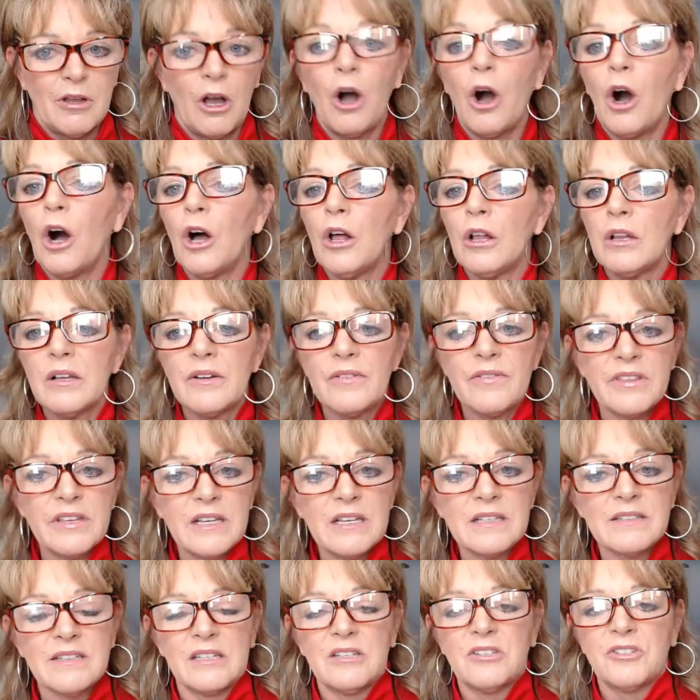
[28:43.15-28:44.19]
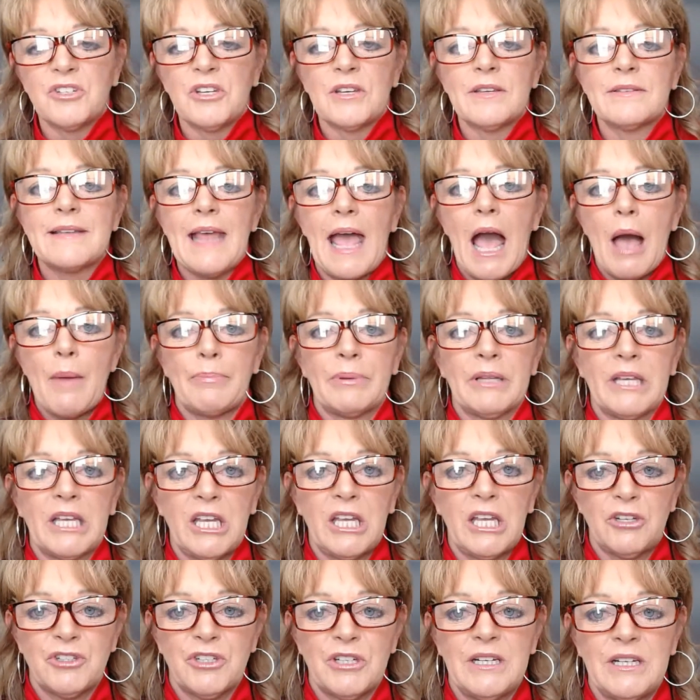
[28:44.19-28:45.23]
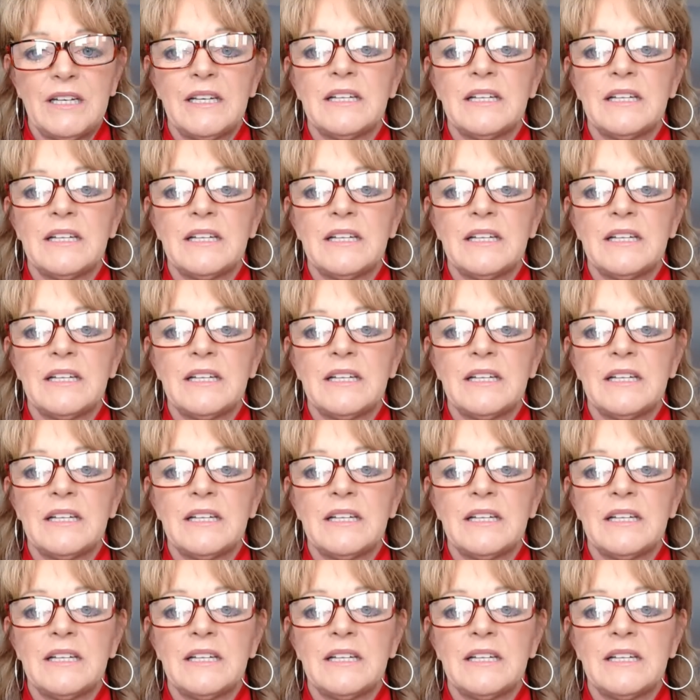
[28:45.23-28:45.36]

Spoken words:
All of these, it's just application.